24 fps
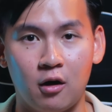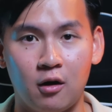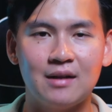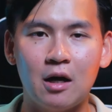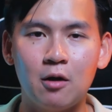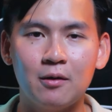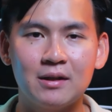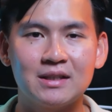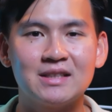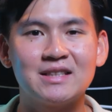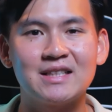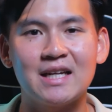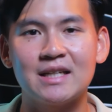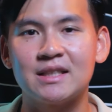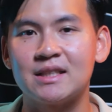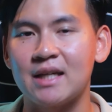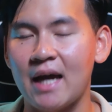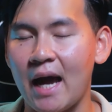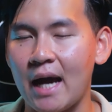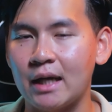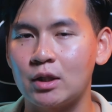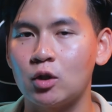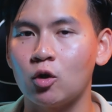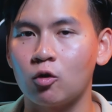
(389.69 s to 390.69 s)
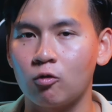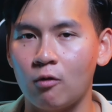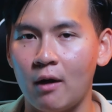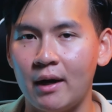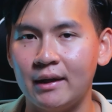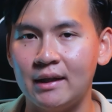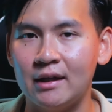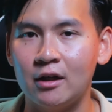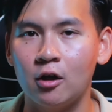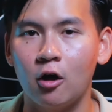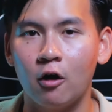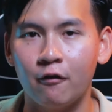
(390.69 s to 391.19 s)
Now let's test the actual
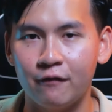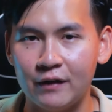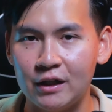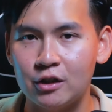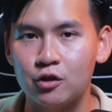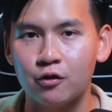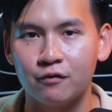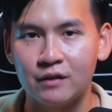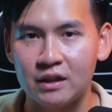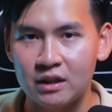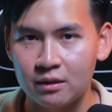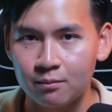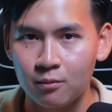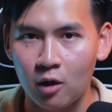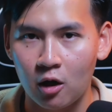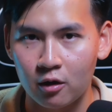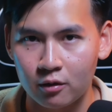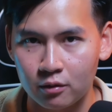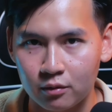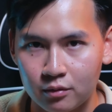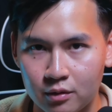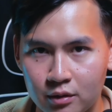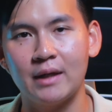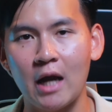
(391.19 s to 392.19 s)
writing of each of these models.